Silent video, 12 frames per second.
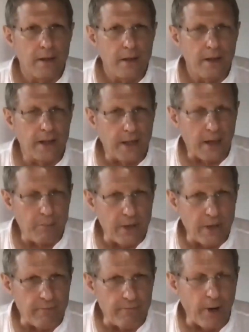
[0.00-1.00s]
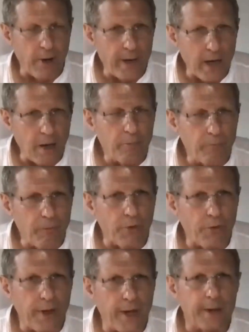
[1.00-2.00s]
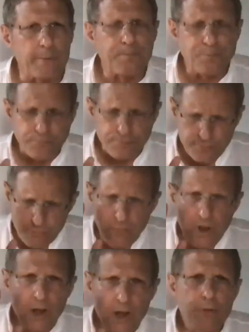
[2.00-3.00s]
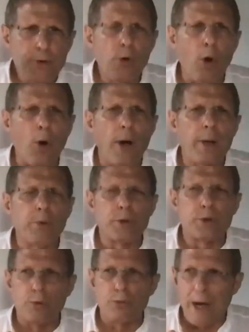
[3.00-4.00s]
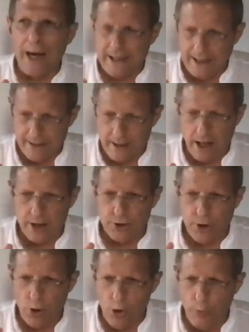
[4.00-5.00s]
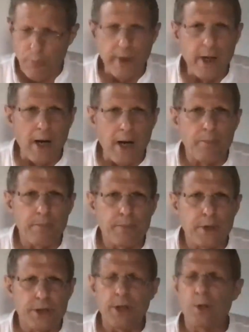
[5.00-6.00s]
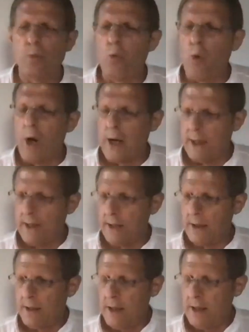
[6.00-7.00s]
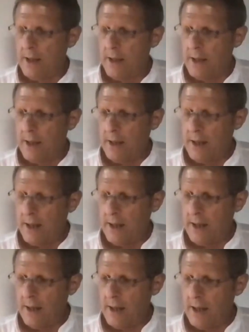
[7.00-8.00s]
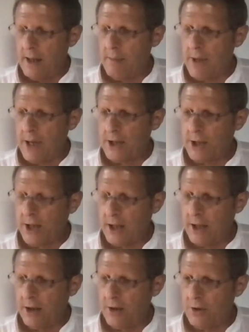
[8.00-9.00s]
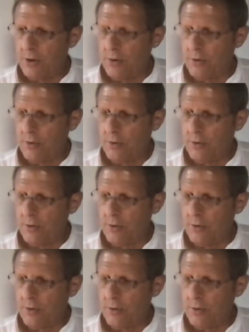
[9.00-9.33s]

It can be a very helpful thing if you are able to recognize, to open up, to see, what am I sticking to?